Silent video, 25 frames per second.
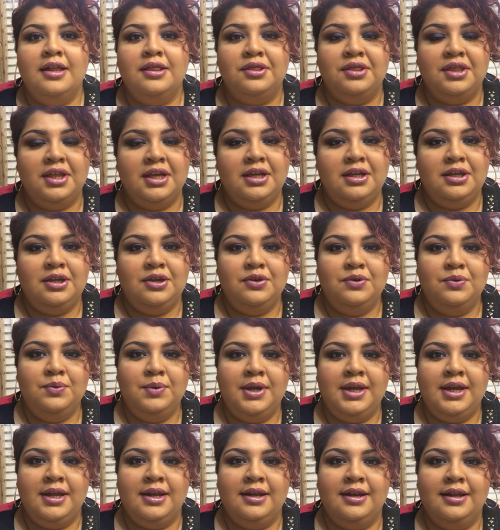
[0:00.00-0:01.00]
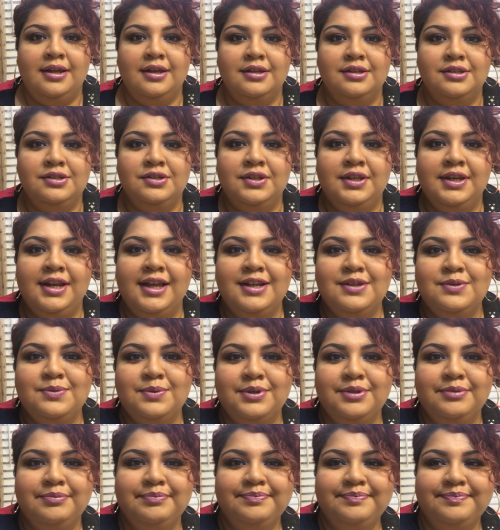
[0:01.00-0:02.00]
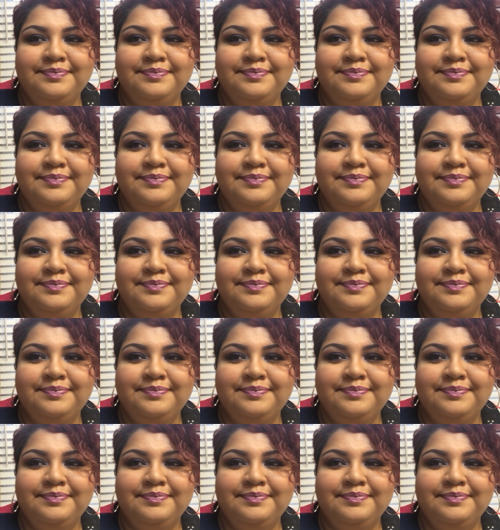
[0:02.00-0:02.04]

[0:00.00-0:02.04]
Thank you, and to the next one.